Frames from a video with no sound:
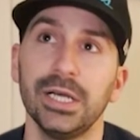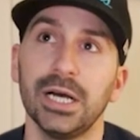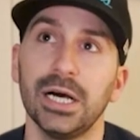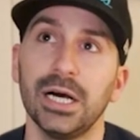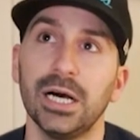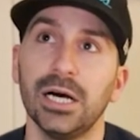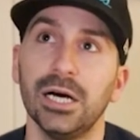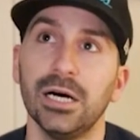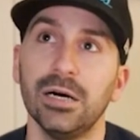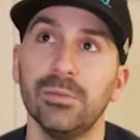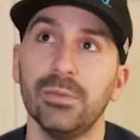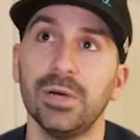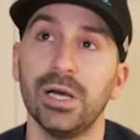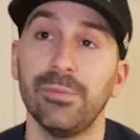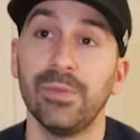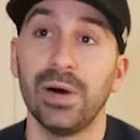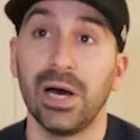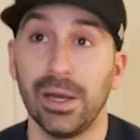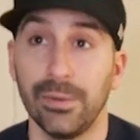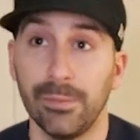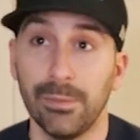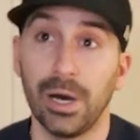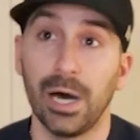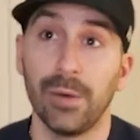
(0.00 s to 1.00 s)
And
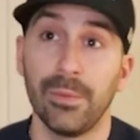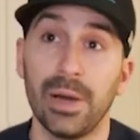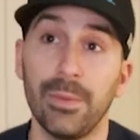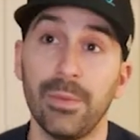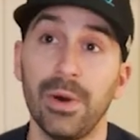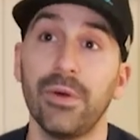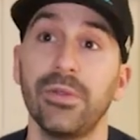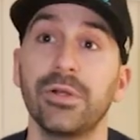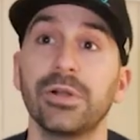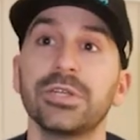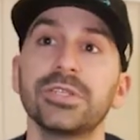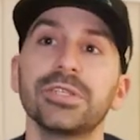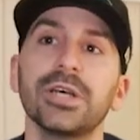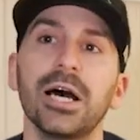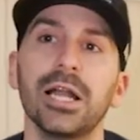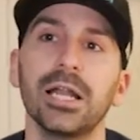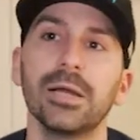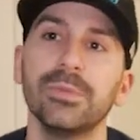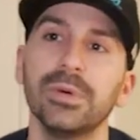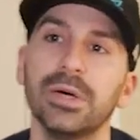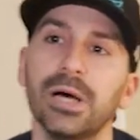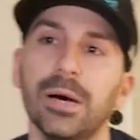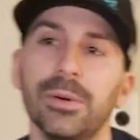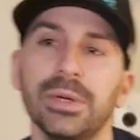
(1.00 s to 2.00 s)
on my mother's side,
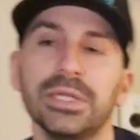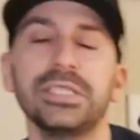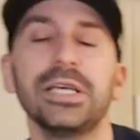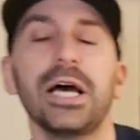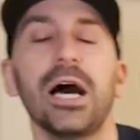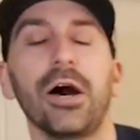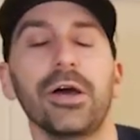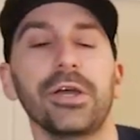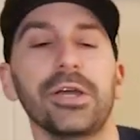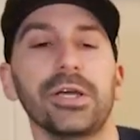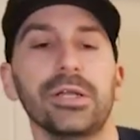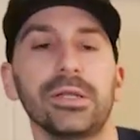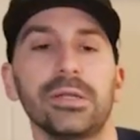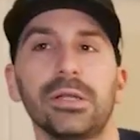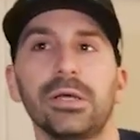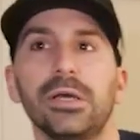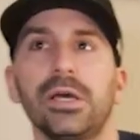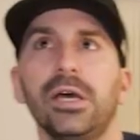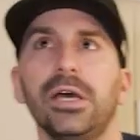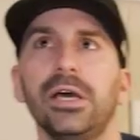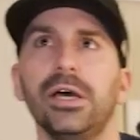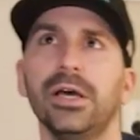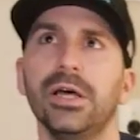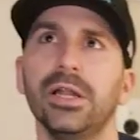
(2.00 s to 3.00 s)
I'm Italian.
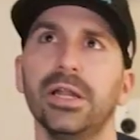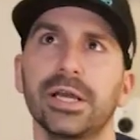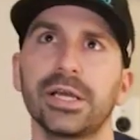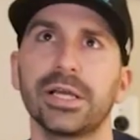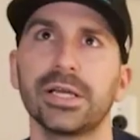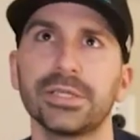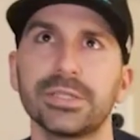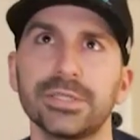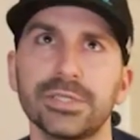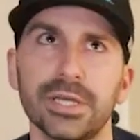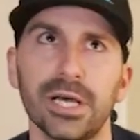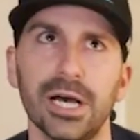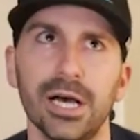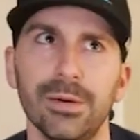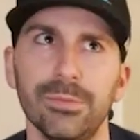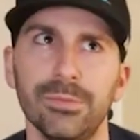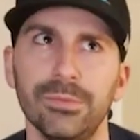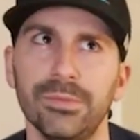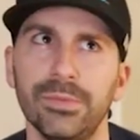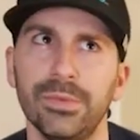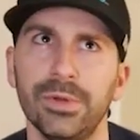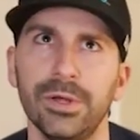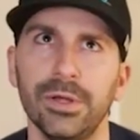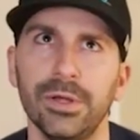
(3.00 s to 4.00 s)
And I guess
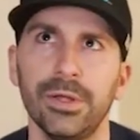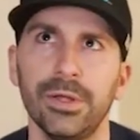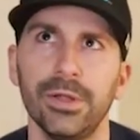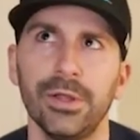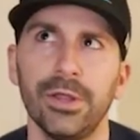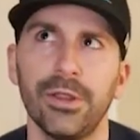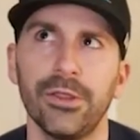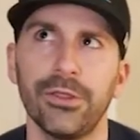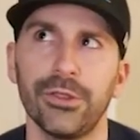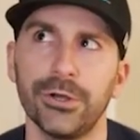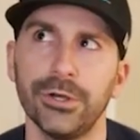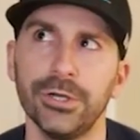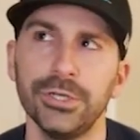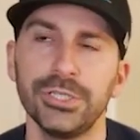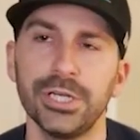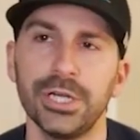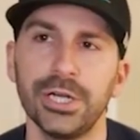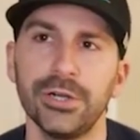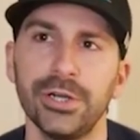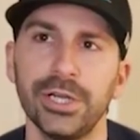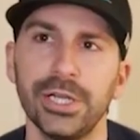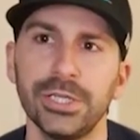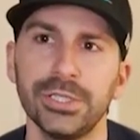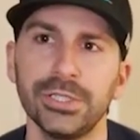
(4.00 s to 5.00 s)
I'm third
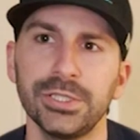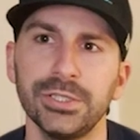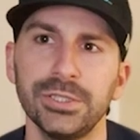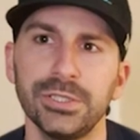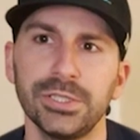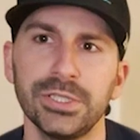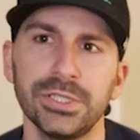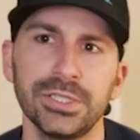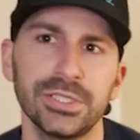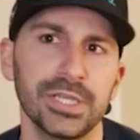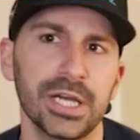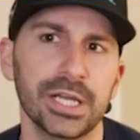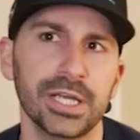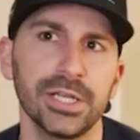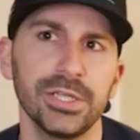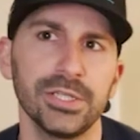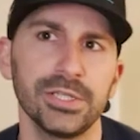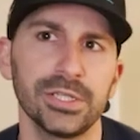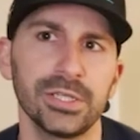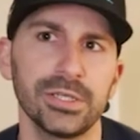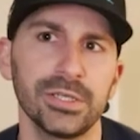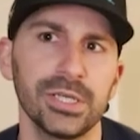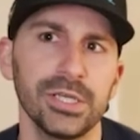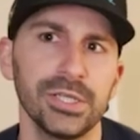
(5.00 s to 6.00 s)
generation, she's second
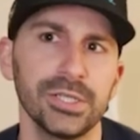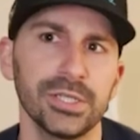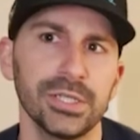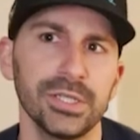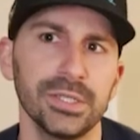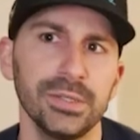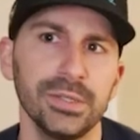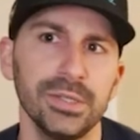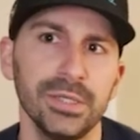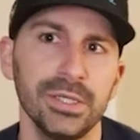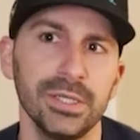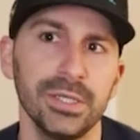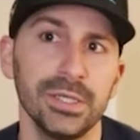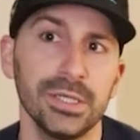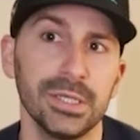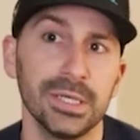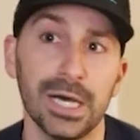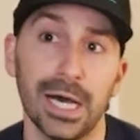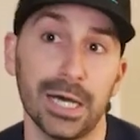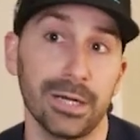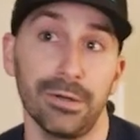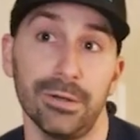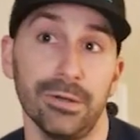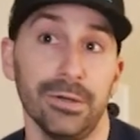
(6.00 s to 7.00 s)
generation.
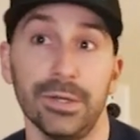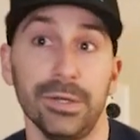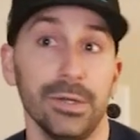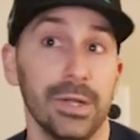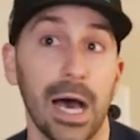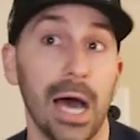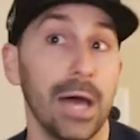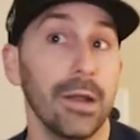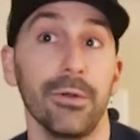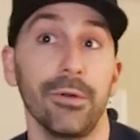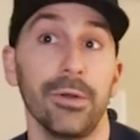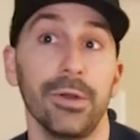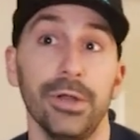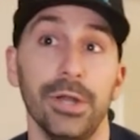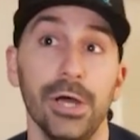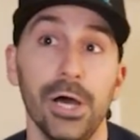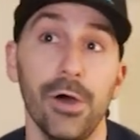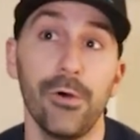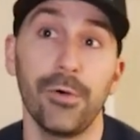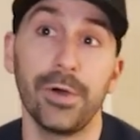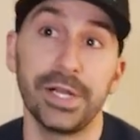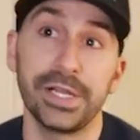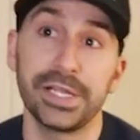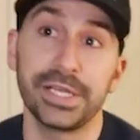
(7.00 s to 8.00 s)
I don't
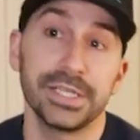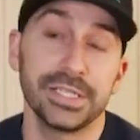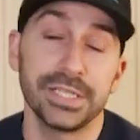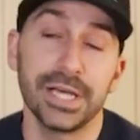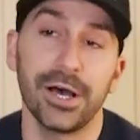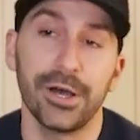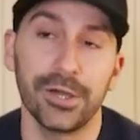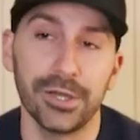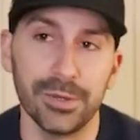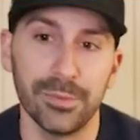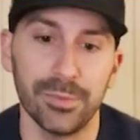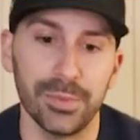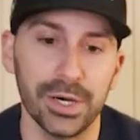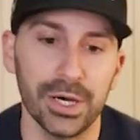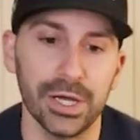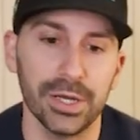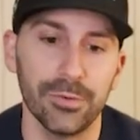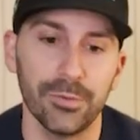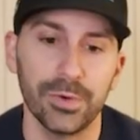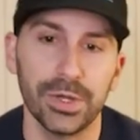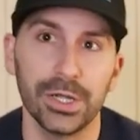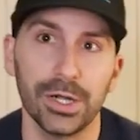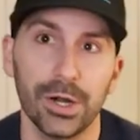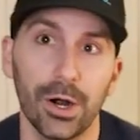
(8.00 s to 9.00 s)
know any Italian, but
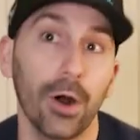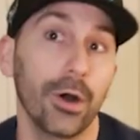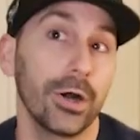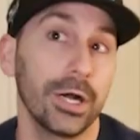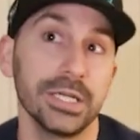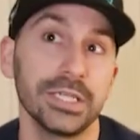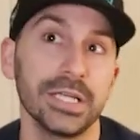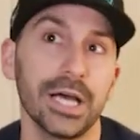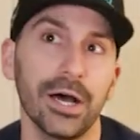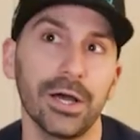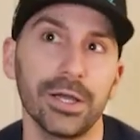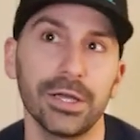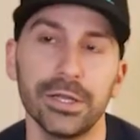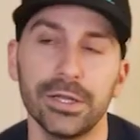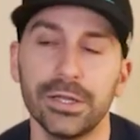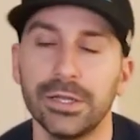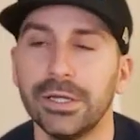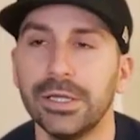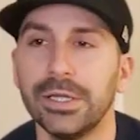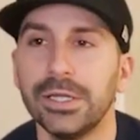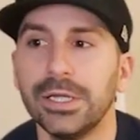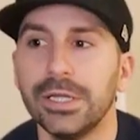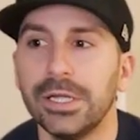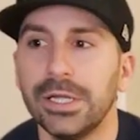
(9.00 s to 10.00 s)
we are
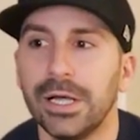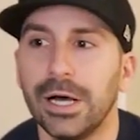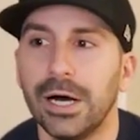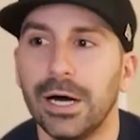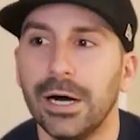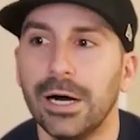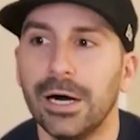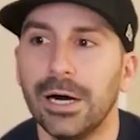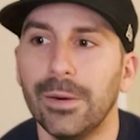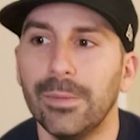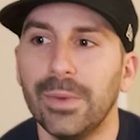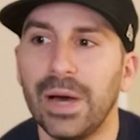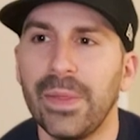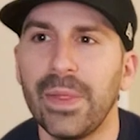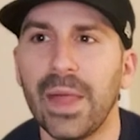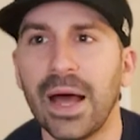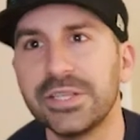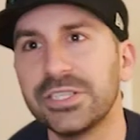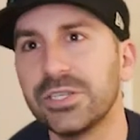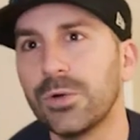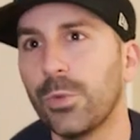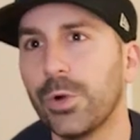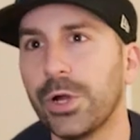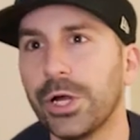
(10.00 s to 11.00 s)
Italian. And
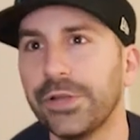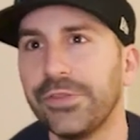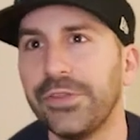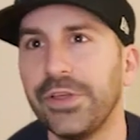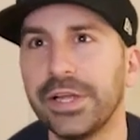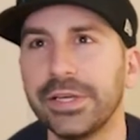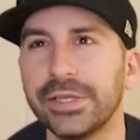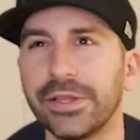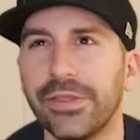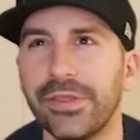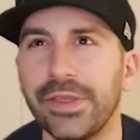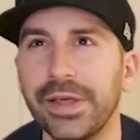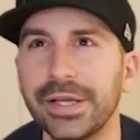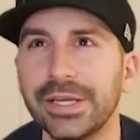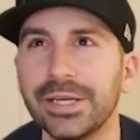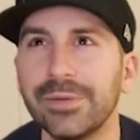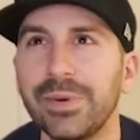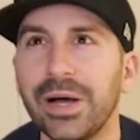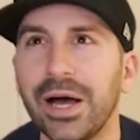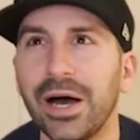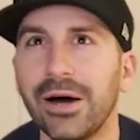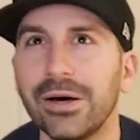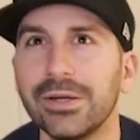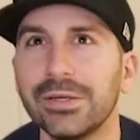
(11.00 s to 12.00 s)
that's a weird thing to think
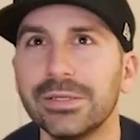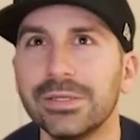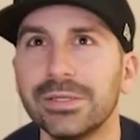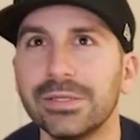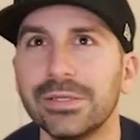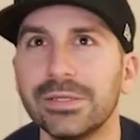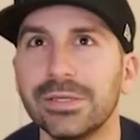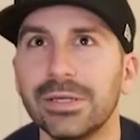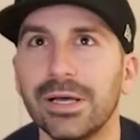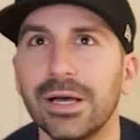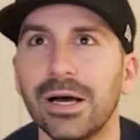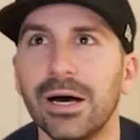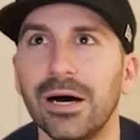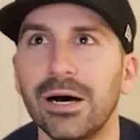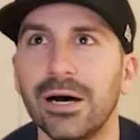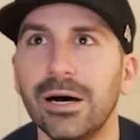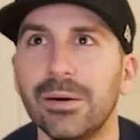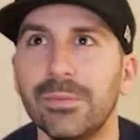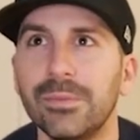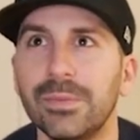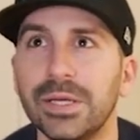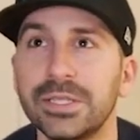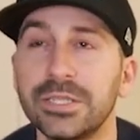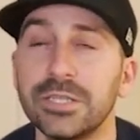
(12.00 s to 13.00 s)
about.
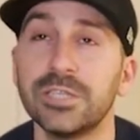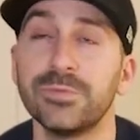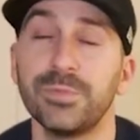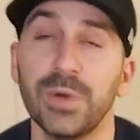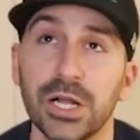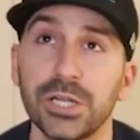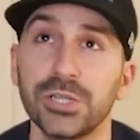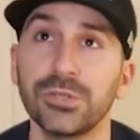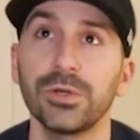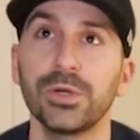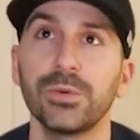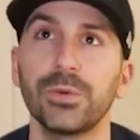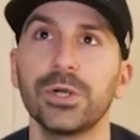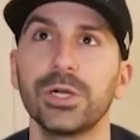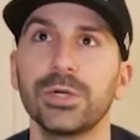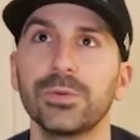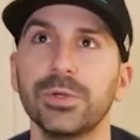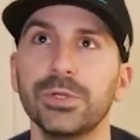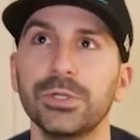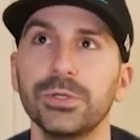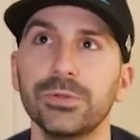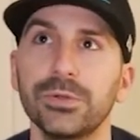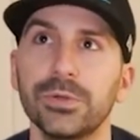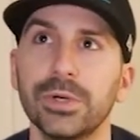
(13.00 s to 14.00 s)
It's especially weird
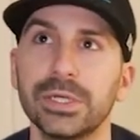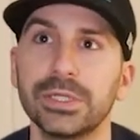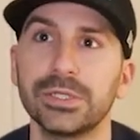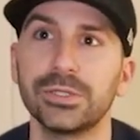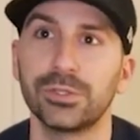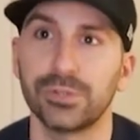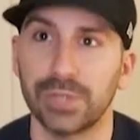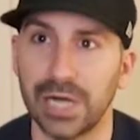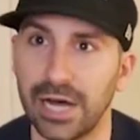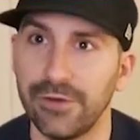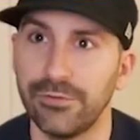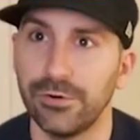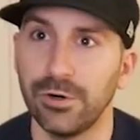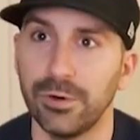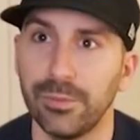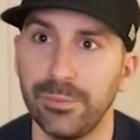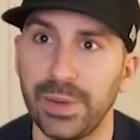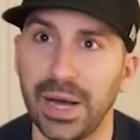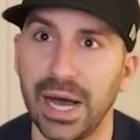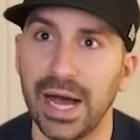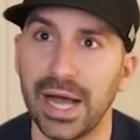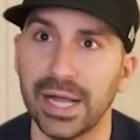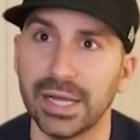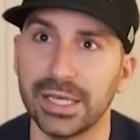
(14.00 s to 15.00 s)
when you like travel
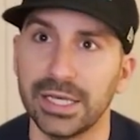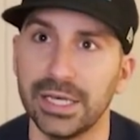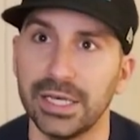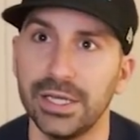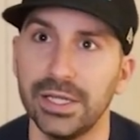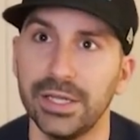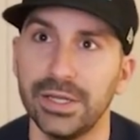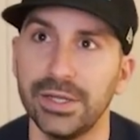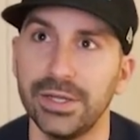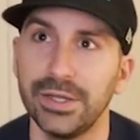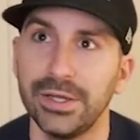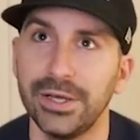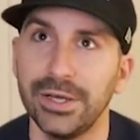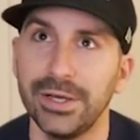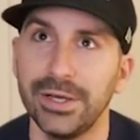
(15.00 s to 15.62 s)
back and